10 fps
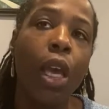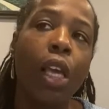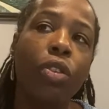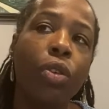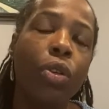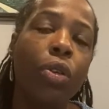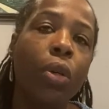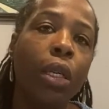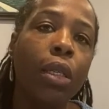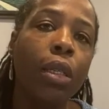And so
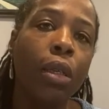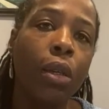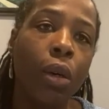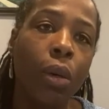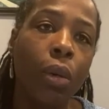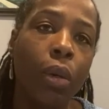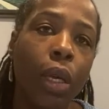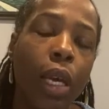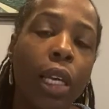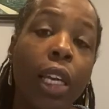you're going to go
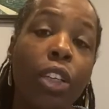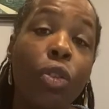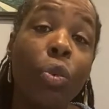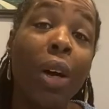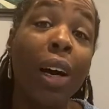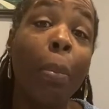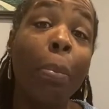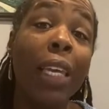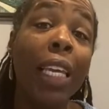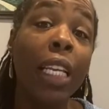and get you a
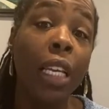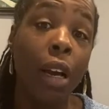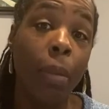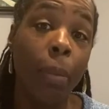medium.